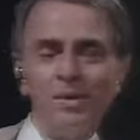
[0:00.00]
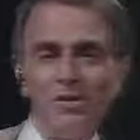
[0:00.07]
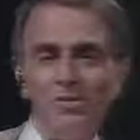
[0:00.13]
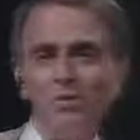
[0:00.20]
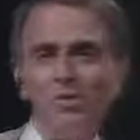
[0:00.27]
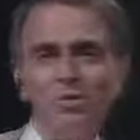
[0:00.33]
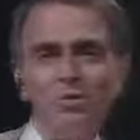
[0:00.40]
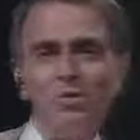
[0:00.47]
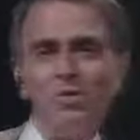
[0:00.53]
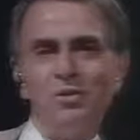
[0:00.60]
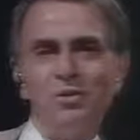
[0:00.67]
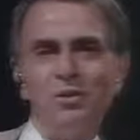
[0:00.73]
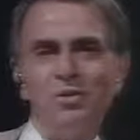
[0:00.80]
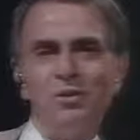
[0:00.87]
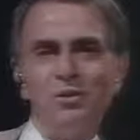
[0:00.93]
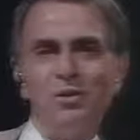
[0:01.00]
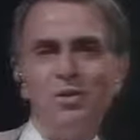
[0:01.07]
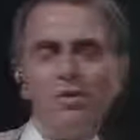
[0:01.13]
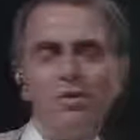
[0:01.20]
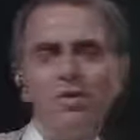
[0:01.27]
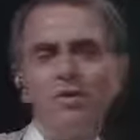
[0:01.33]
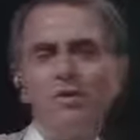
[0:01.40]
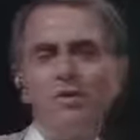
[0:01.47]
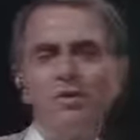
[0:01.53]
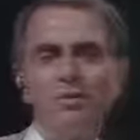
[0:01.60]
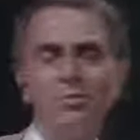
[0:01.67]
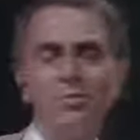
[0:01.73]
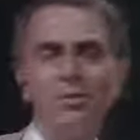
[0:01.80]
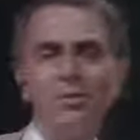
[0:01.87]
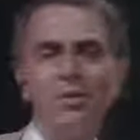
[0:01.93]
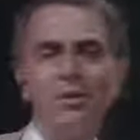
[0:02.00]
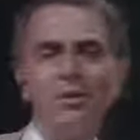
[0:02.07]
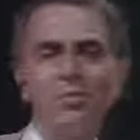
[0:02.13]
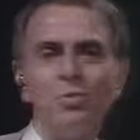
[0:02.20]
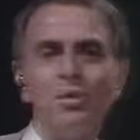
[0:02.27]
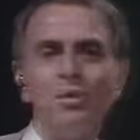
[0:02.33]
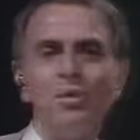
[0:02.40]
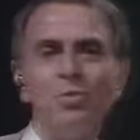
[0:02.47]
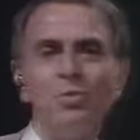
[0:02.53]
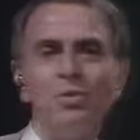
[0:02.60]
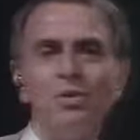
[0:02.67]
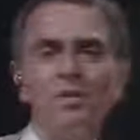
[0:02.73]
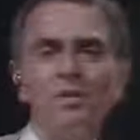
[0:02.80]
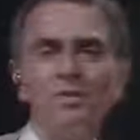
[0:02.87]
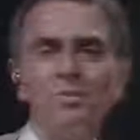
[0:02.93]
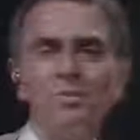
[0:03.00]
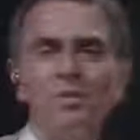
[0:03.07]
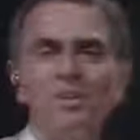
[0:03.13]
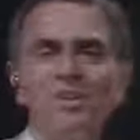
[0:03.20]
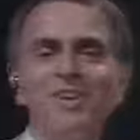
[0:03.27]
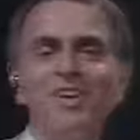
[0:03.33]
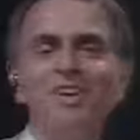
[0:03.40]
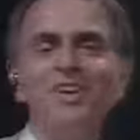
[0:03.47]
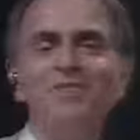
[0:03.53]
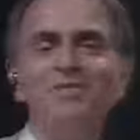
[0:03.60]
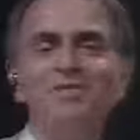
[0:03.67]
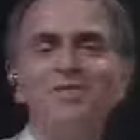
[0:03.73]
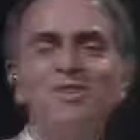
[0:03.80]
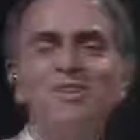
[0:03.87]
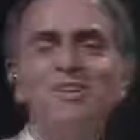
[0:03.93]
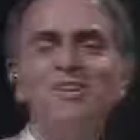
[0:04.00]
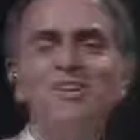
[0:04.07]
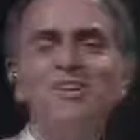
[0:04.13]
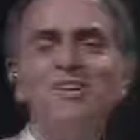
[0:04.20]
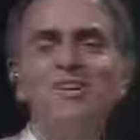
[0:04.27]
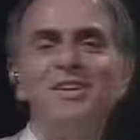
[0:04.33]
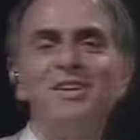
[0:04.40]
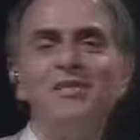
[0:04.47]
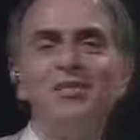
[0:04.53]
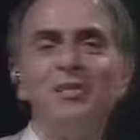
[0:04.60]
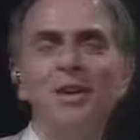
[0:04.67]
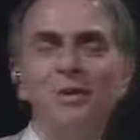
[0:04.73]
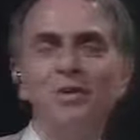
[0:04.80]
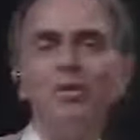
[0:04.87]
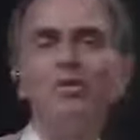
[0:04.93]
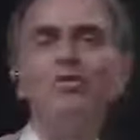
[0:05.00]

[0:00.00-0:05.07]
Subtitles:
So therefore, I think we might as well hope that it's benign if they're out there.